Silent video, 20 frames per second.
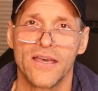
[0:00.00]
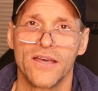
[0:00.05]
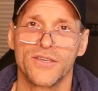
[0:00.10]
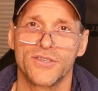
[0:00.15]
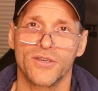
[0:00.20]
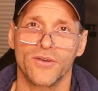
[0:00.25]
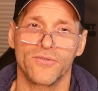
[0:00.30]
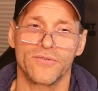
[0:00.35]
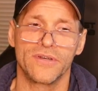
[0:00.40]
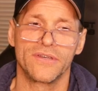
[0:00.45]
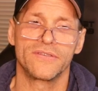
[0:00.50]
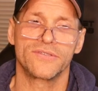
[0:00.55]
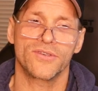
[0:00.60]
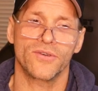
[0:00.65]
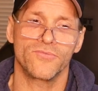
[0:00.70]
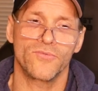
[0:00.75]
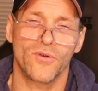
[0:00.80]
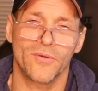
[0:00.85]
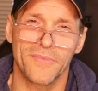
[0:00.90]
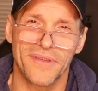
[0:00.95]
So
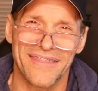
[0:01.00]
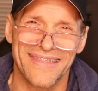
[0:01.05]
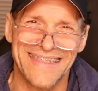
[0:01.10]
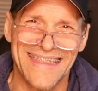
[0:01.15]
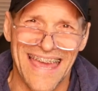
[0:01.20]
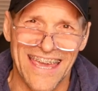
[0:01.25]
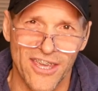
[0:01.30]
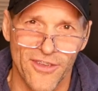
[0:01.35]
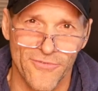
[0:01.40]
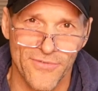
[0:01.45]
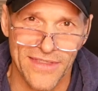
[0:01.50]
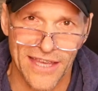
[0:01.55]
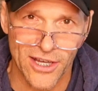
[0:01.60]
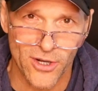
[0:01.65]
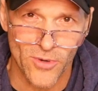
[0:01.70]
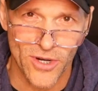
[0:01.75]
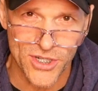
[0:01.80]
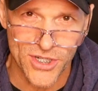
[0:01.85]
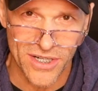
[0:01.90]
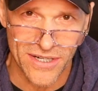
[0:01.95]
Norman, thank you for that
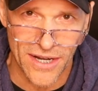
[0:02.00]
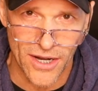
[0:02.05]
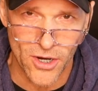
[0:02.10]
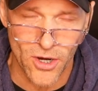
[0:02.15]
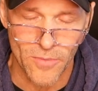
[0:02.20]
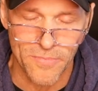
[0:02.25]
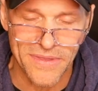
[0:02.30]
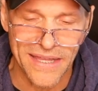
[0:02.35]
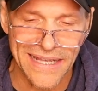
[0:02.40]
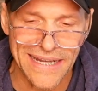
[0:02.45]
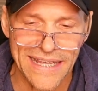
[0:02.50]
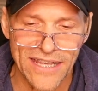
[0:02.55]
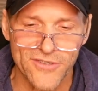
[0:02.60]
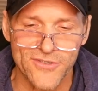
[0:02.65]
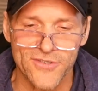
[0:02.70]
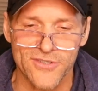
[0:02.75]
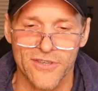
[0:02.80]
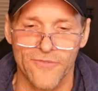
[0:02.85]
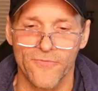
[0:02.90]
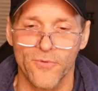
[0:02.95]
question. I hope that
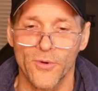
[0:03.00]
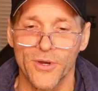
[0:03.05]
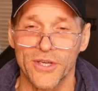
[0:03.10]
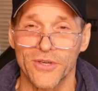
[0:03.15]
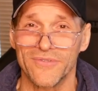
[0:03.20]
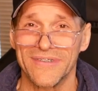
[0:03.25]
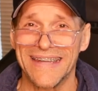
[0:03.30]
answers it for you.